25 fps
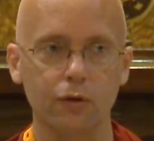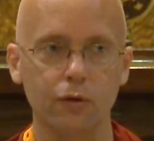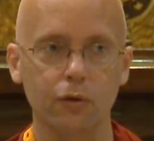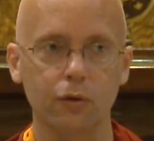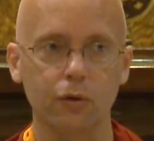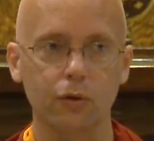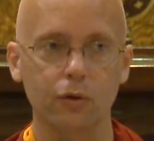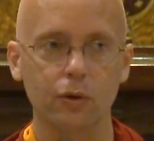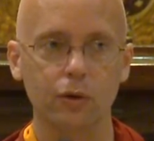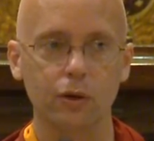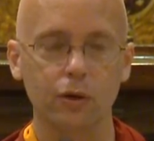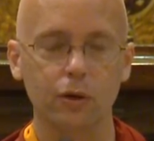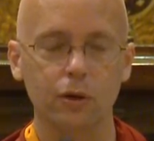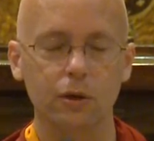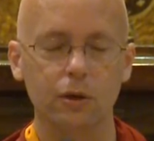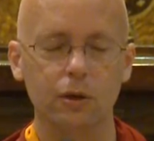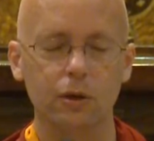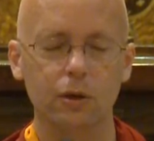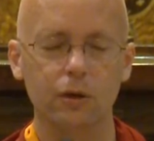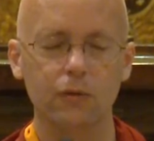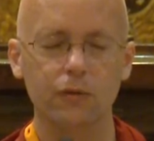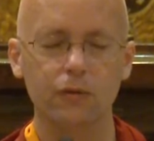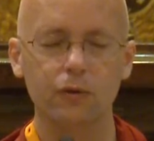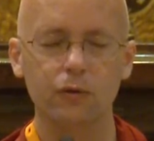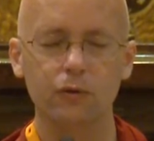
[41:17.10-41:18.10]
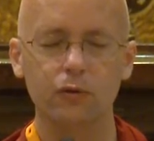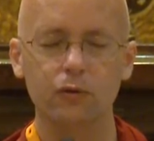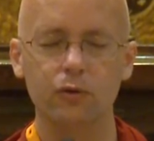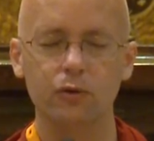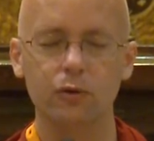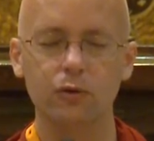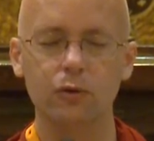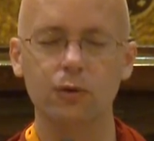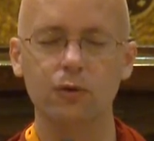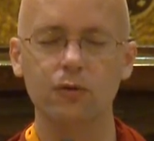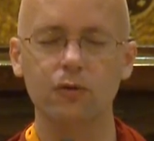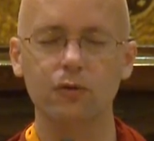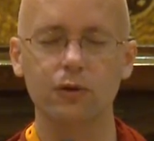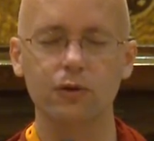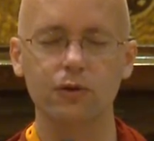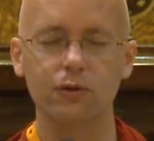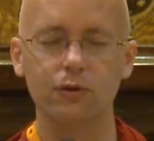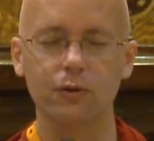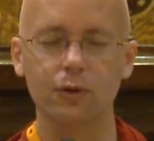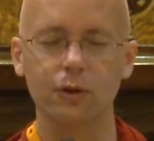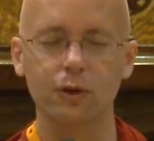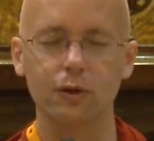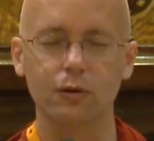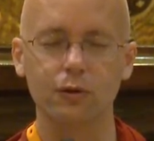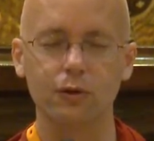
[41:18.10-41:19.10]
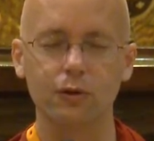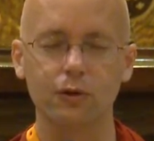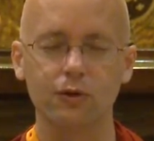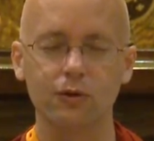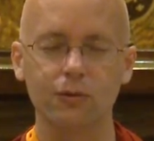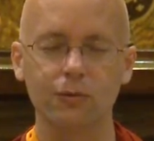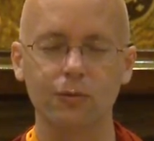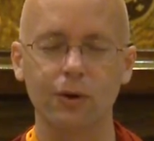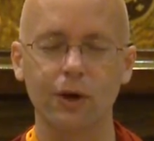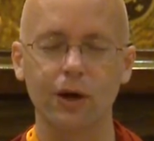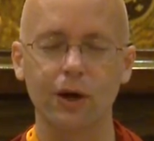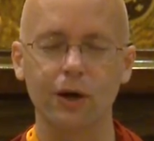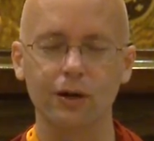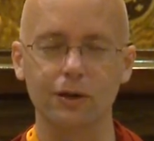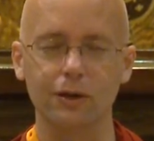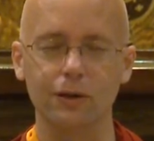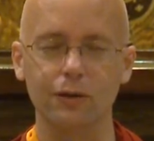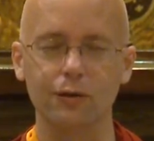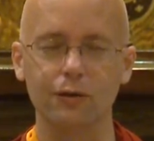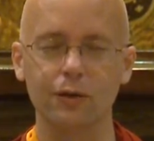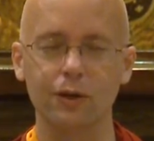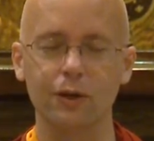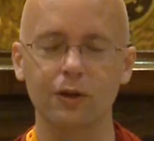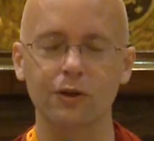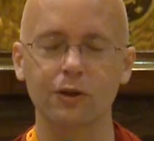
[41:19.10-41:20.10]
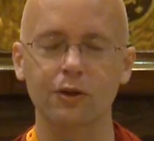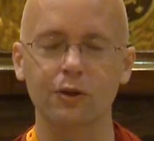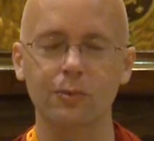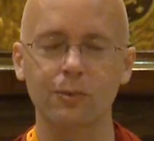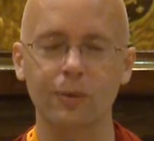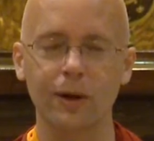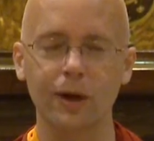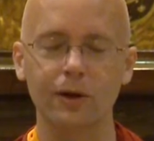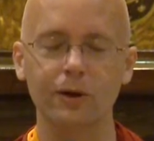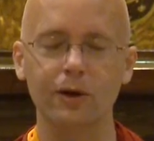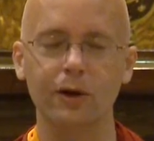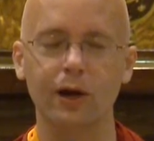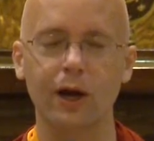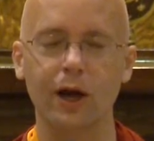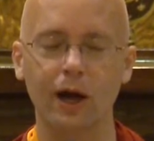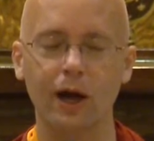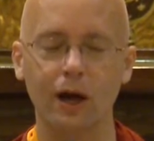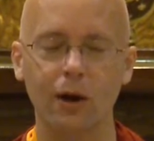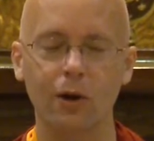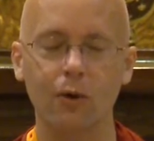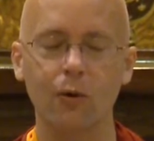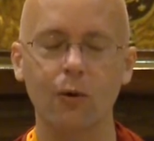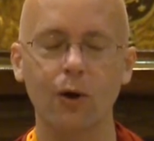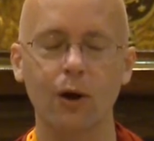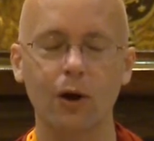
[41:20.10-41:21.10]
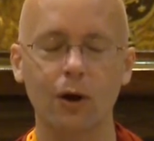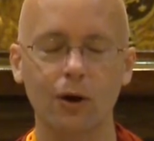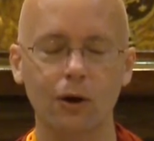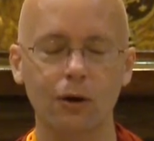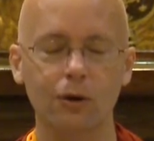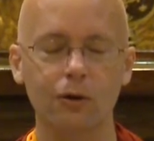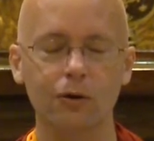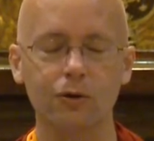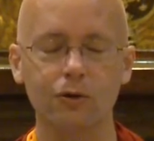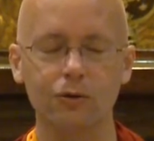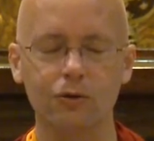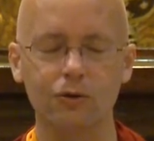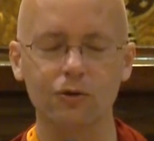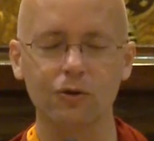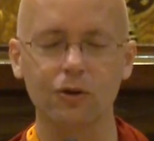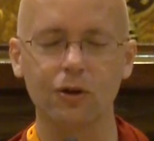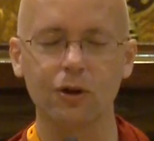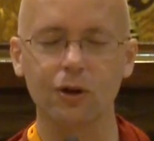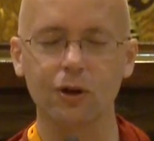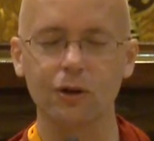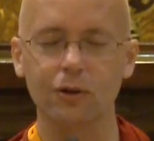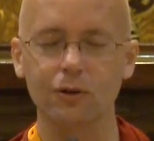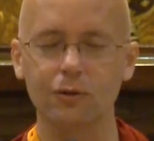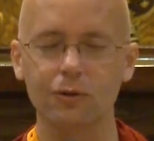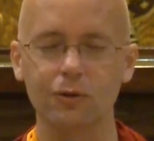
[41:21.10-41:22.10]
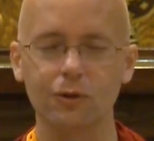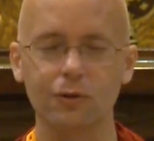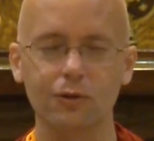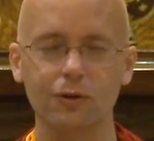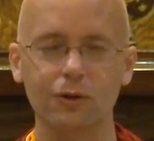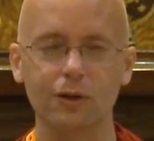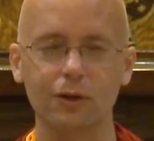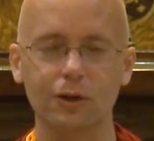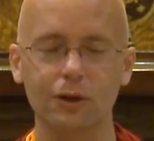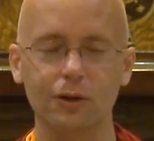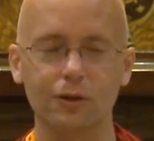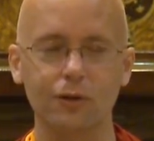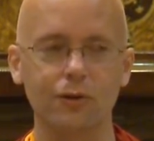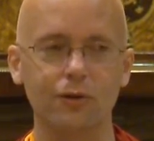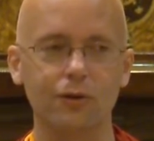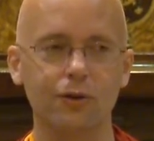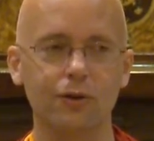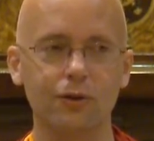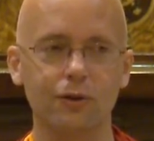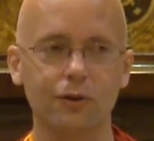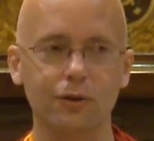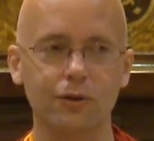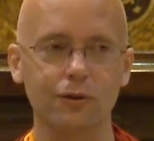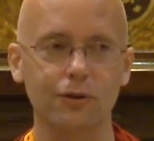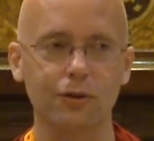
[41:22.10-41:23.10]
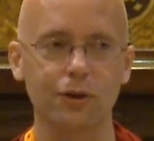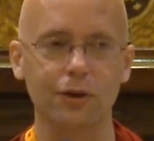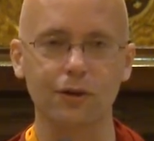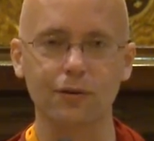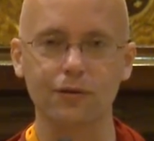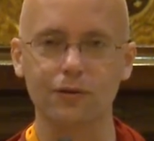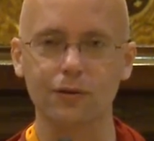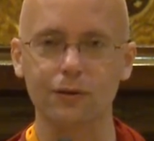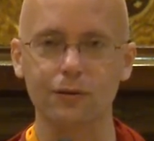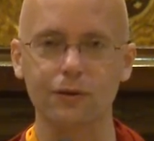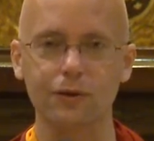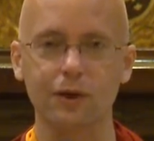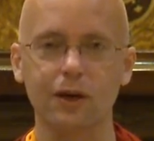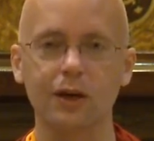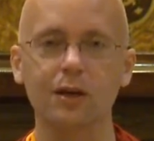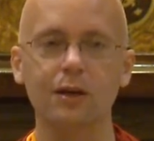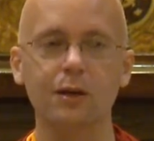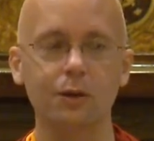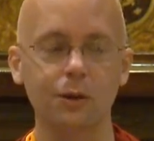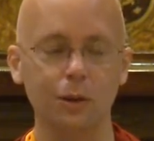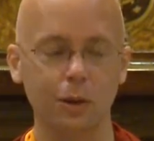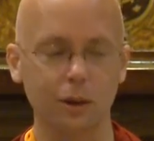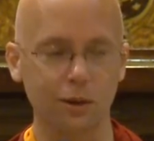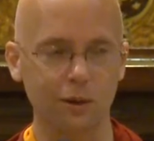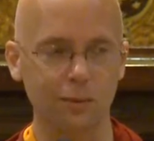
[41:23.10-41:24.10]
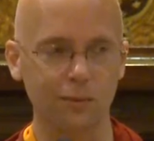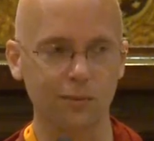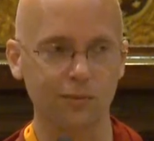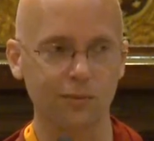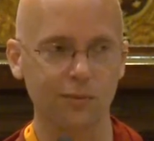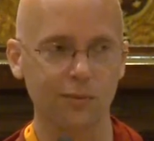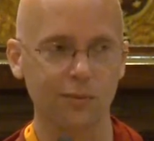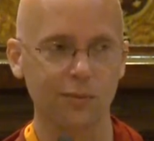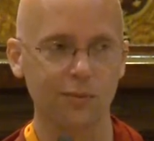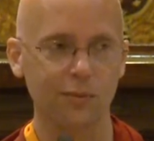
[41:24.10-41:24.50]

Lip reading: And so if you do the visualization practice, and no matter how hard you try, you just can't see yourself as anything,